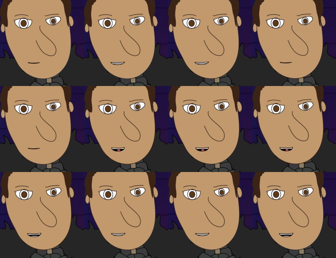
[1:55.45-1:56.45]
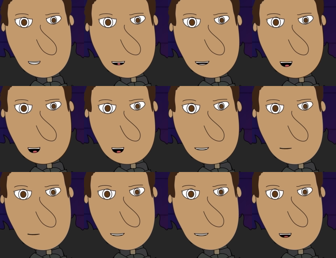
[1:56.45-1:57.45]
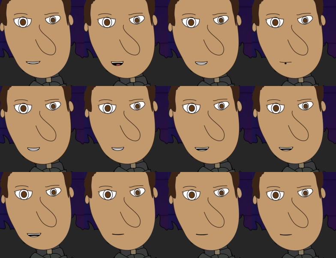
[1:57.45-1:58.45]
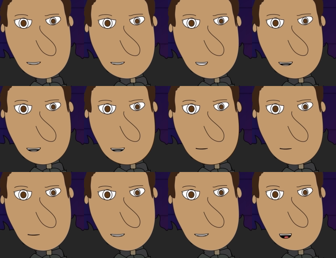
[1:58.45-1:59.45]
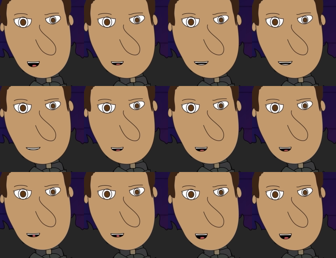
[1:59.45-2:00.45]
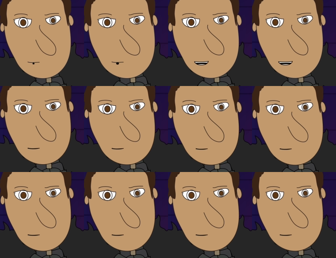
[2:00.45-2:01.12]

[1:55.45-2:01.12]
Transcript: The only thing I ask is that you please, please, hide any and all of your women.